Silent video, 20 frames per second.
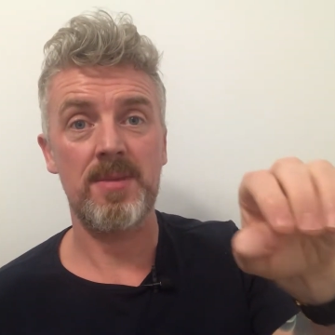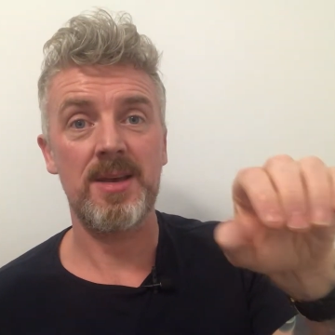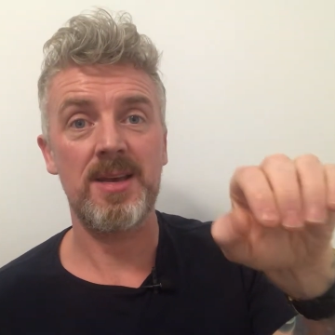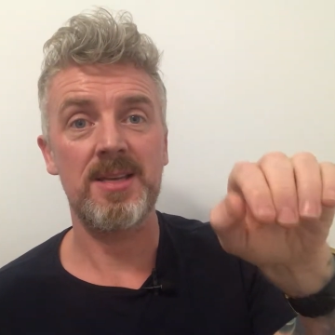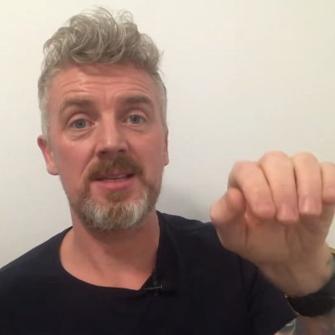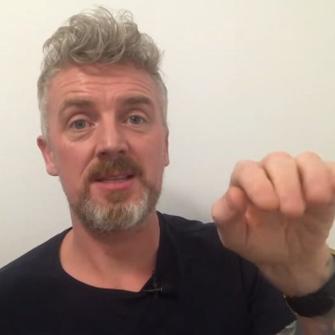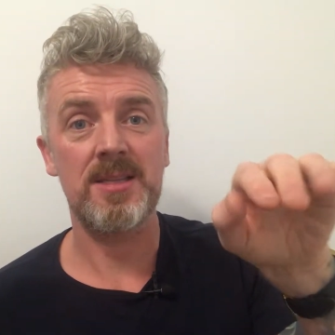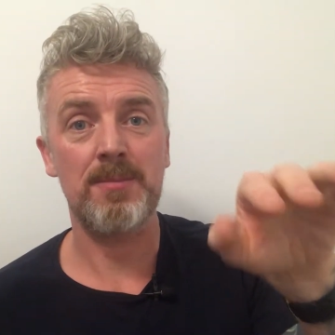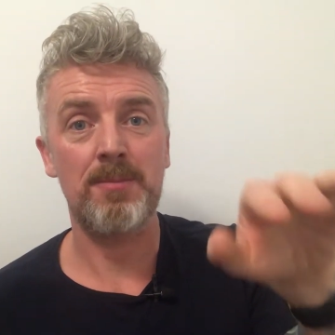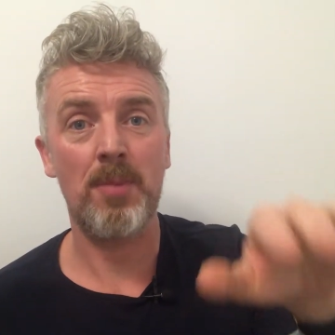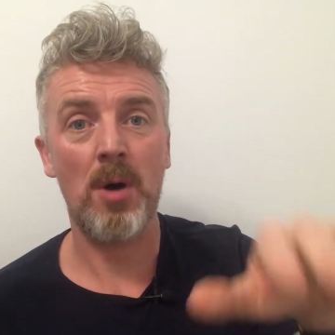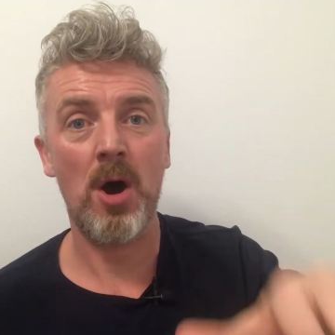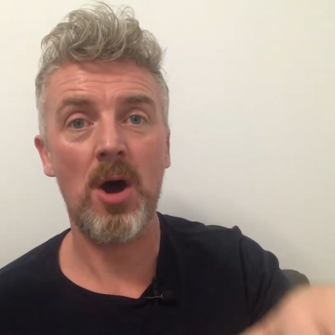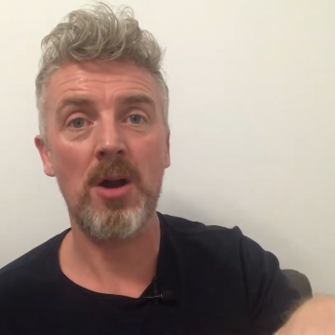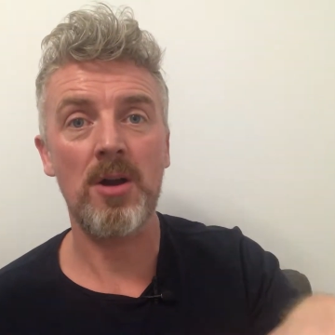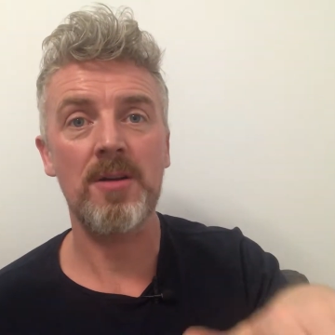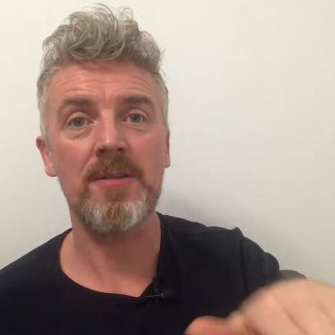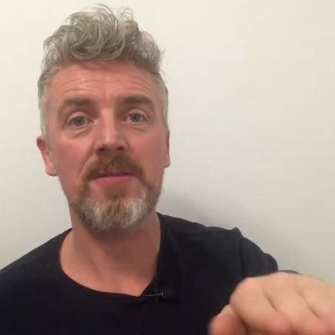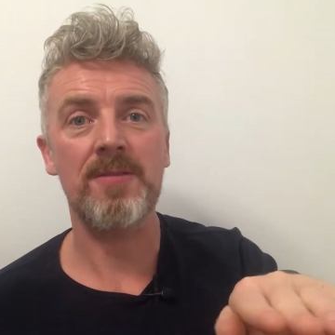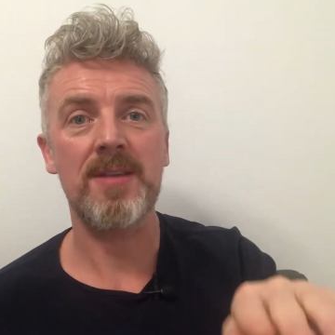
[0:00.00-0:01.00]
is the
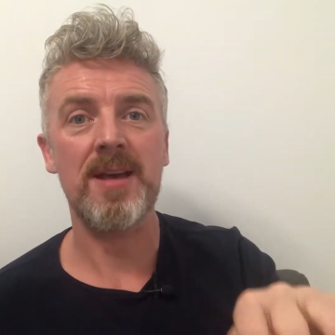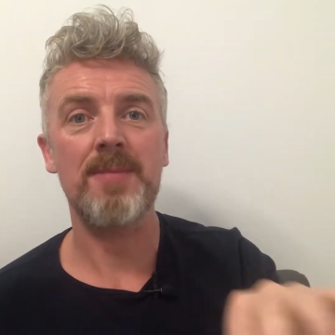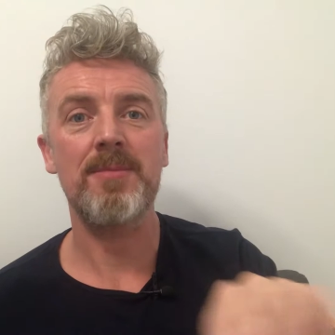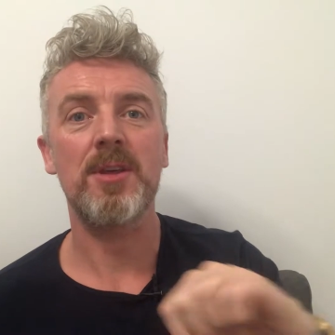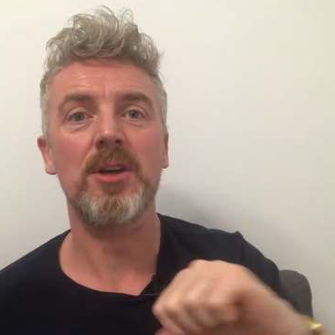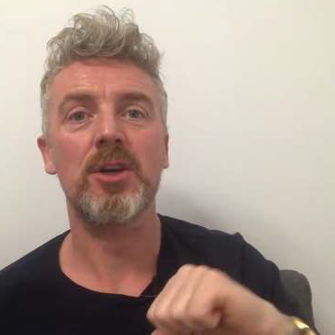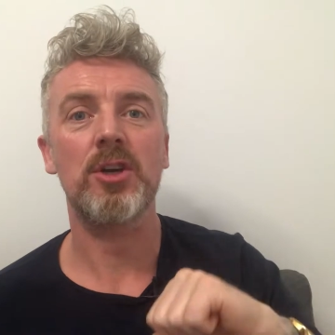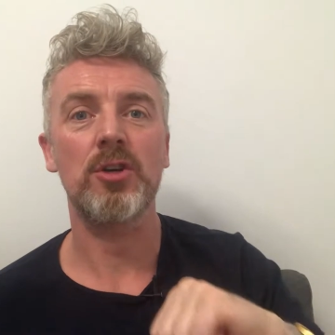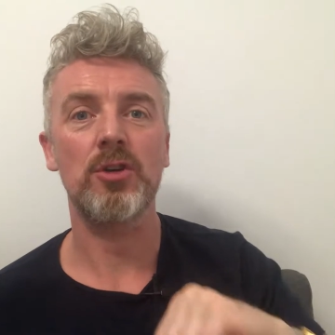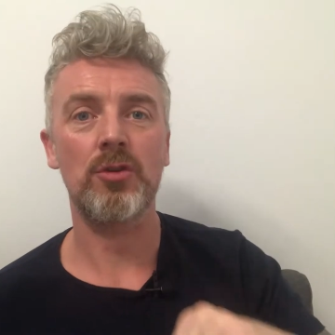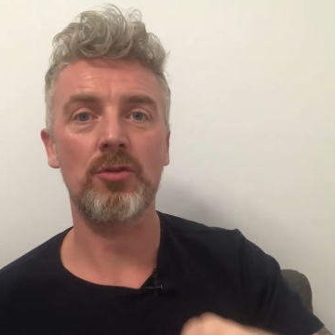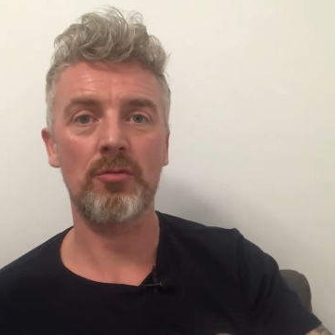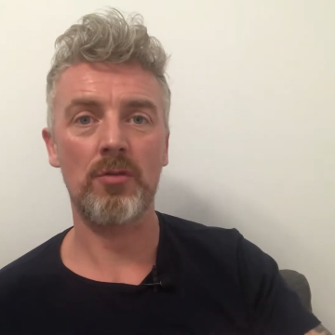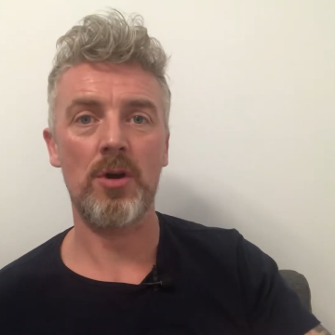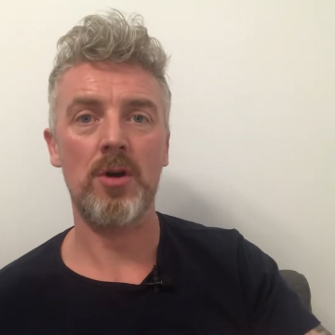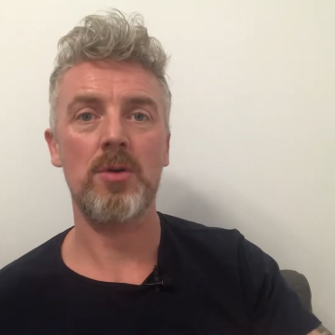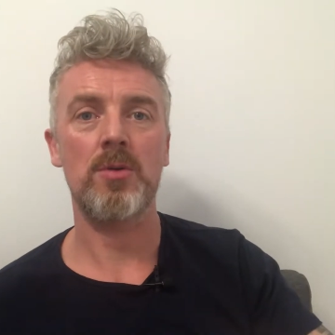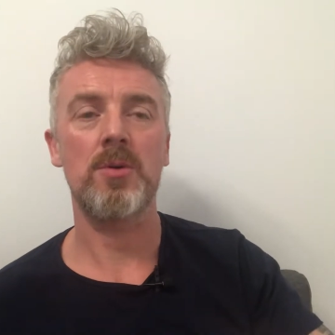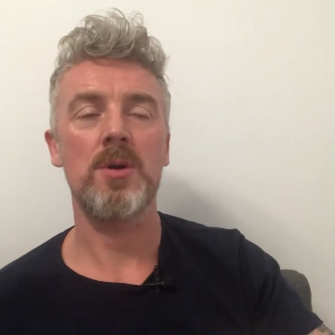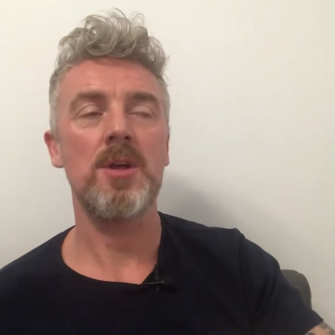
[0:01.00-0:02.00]
part of them that can
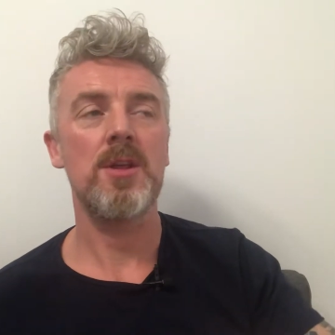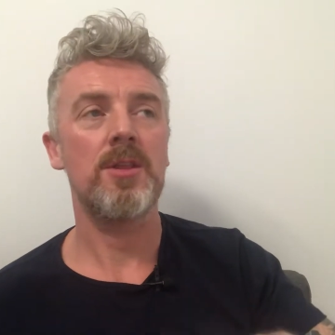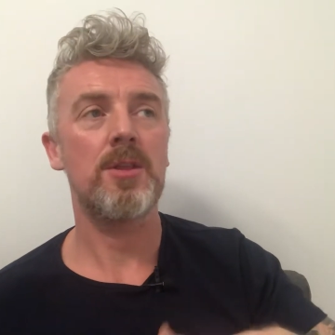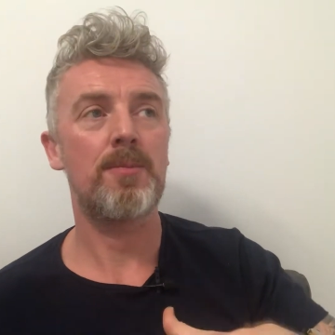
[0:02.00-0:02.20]
grow,